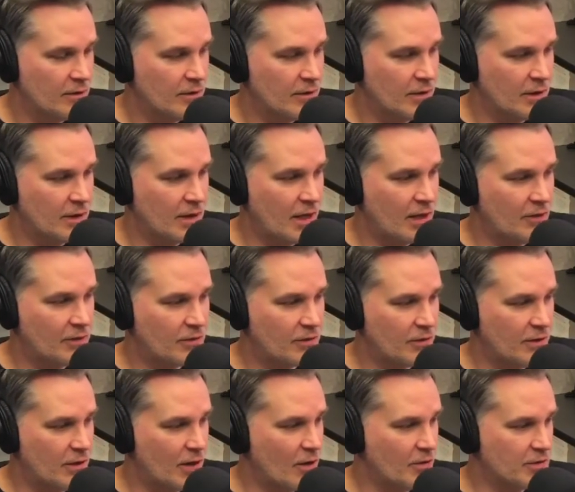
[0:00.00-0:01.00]
In case
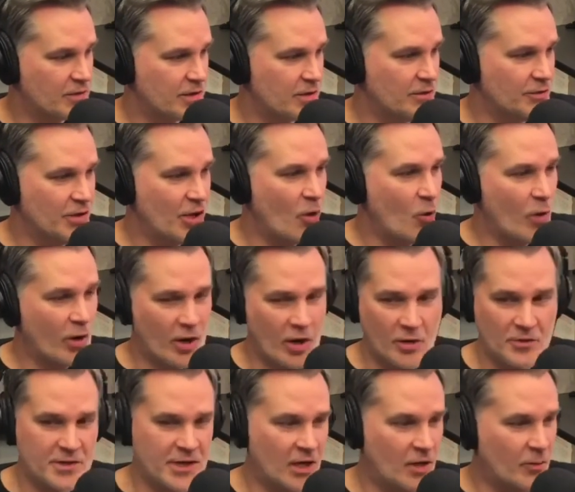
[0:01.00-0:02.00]
you know, mm -hmm. so mm-hmm. you'll know where
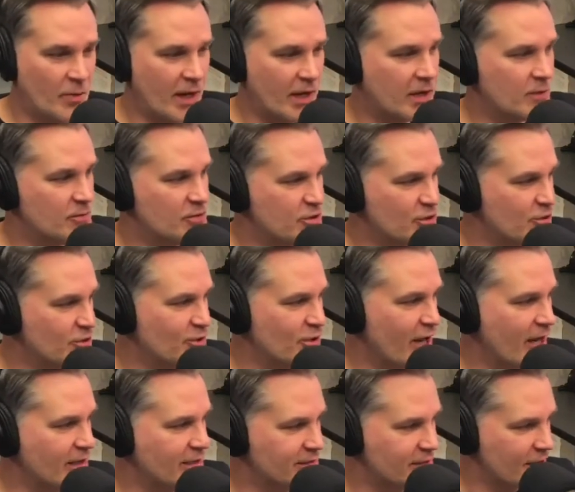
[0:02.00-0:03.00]
Odell Beckham Jr.
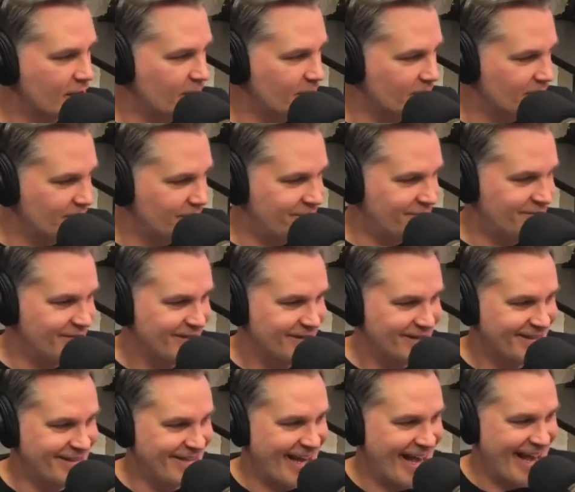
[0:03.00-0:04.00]
ends up. Mm,
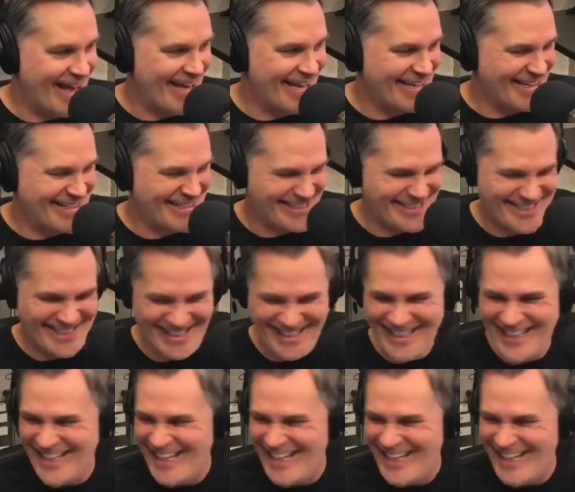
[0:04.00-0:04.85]
right. Next.